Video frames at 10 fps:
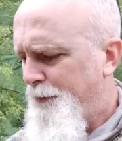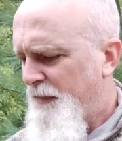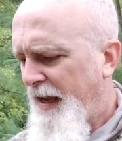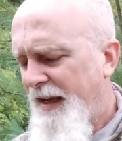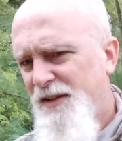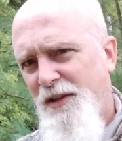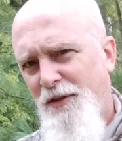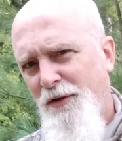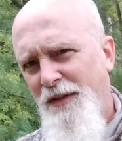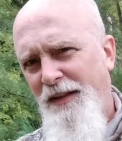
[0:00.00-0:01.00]
I guess the
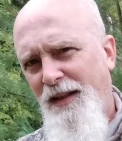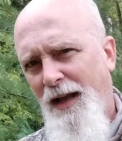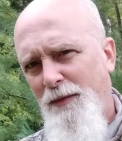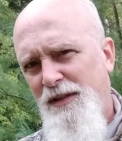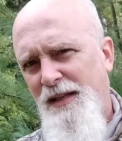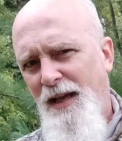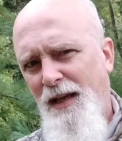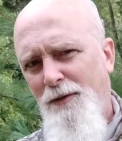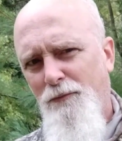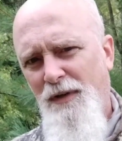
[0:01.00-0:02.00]
third thing that I would
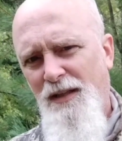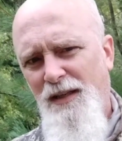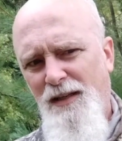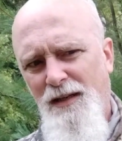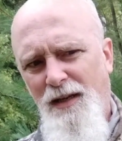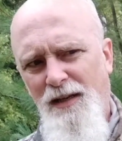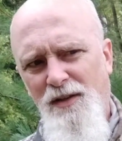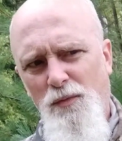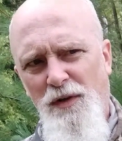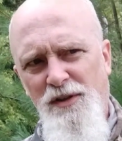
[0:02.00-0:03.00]
say really
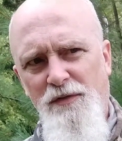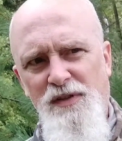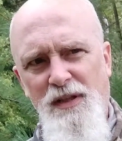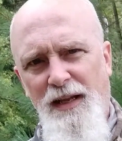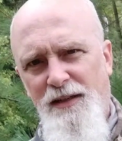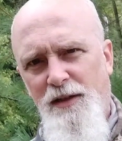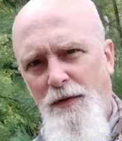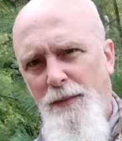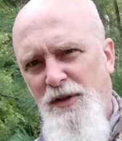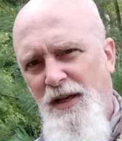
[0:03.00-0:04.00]
is, once you've selected the
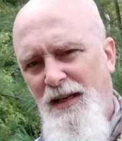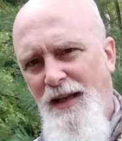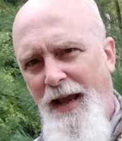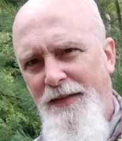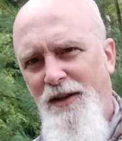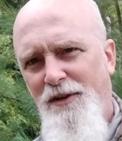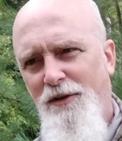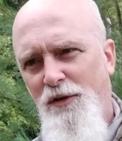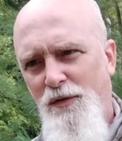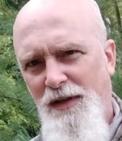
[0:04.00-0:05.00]
right machete and then you're
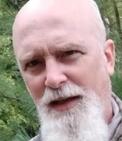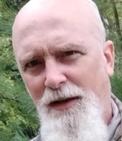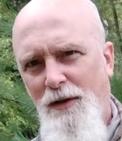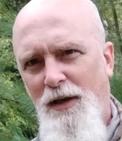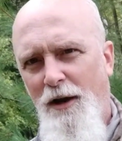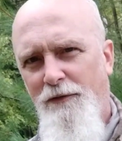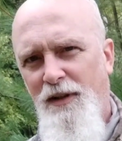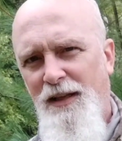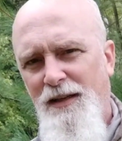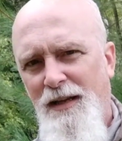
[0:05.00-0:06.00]
using it
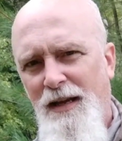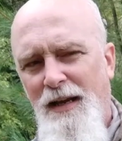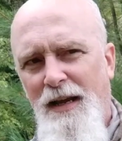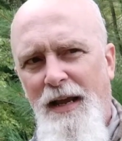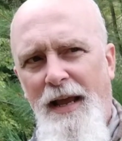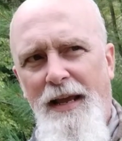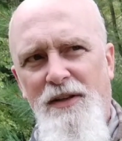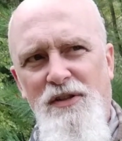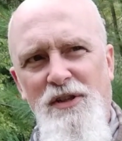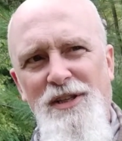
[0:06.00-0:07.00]
carefully,
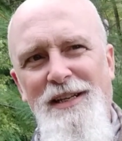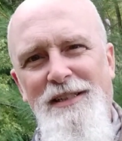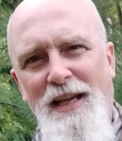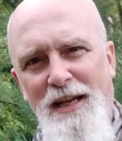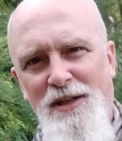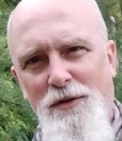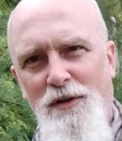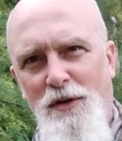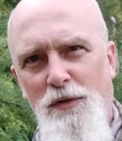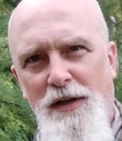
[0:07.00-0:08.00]
is just continue to
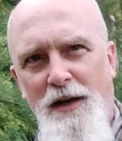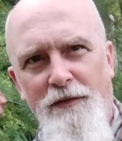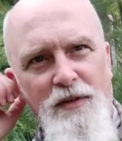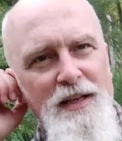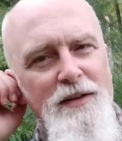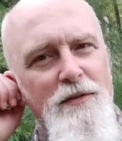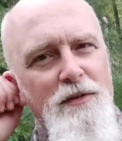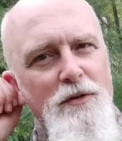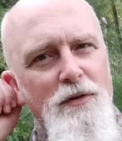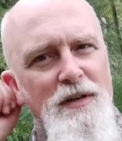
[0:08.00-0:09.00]
use it carefully.
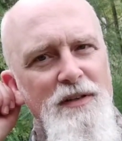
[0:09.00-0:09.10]
You're going to